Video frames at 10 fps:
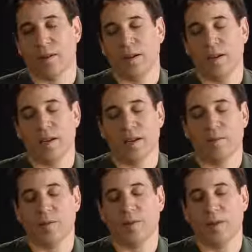again,
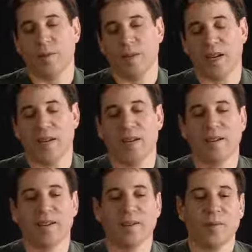I was
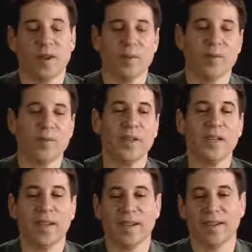imitating what I was
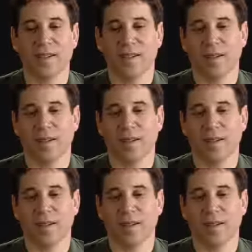reading,